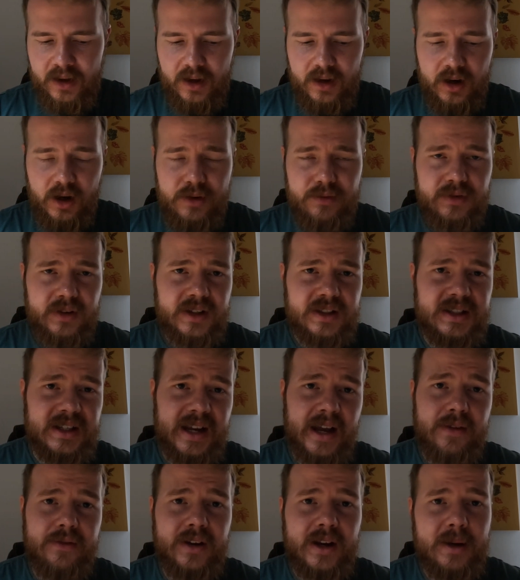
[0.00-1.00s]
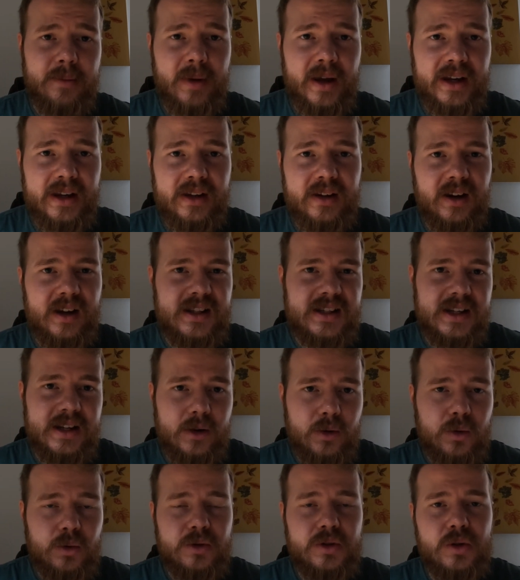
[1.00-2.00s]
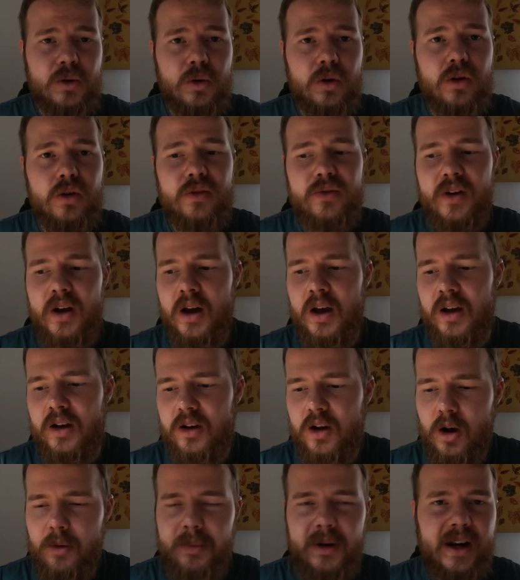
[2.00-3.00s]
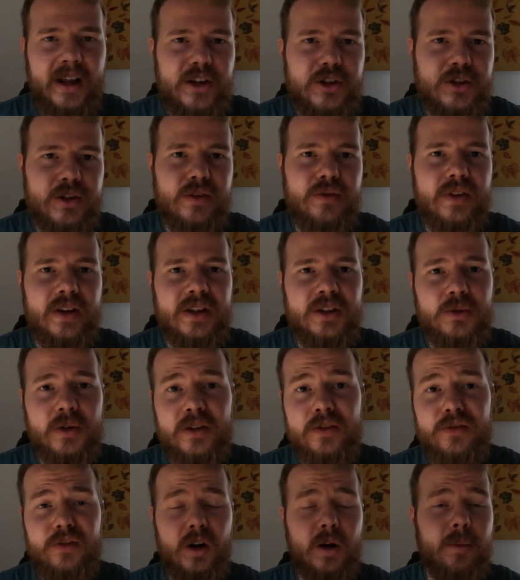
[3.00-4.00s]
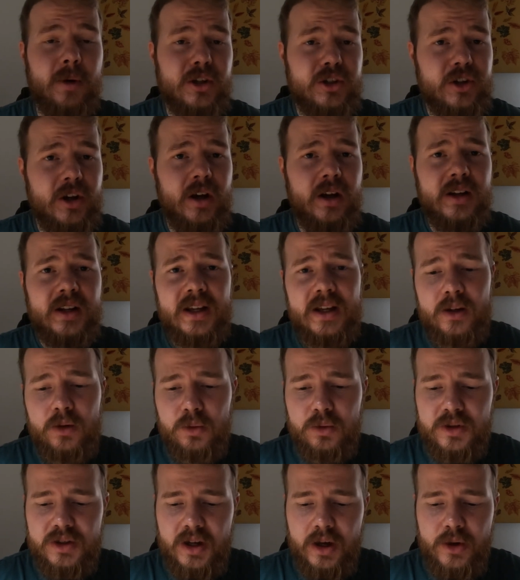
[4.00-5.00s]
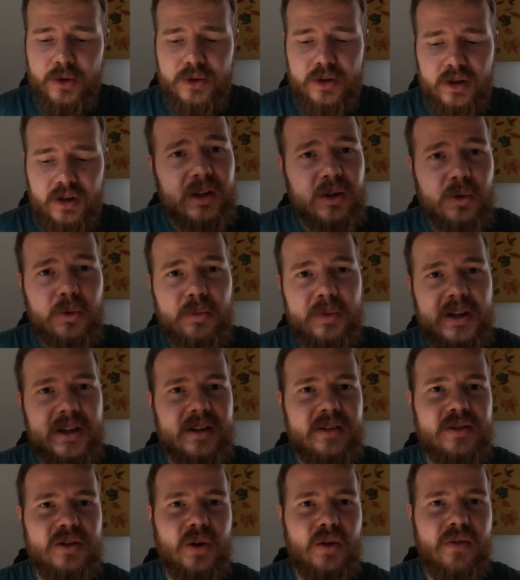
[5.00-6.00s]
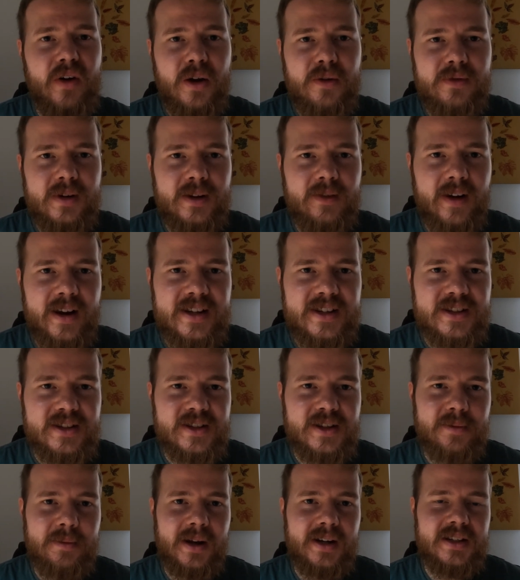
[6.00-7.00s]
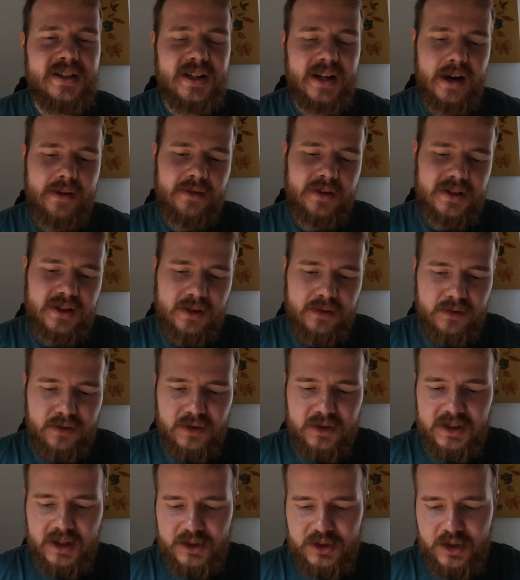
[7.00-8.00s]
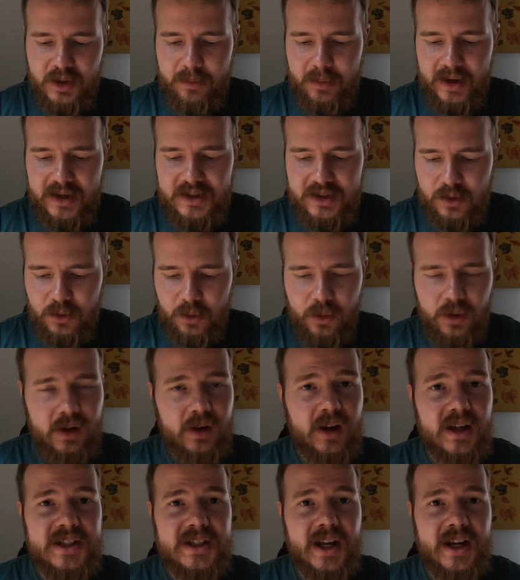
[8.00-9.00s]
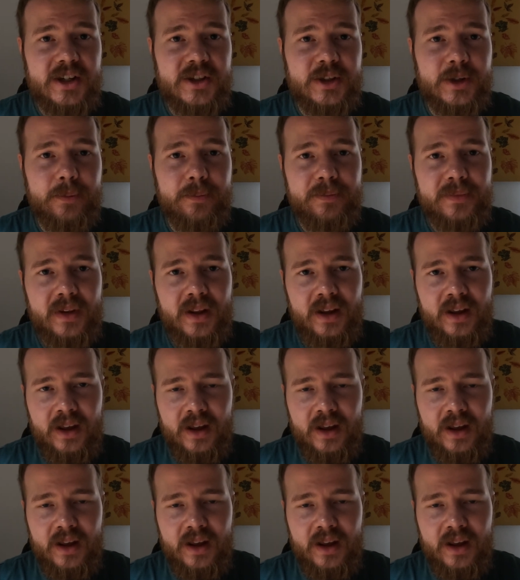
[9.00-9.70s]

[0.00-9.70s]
And hopefully together they make a nice little sort of combination of things. We can follow my journey, and also we can all be sort of hopefully raising some money together for such an amazing organisation.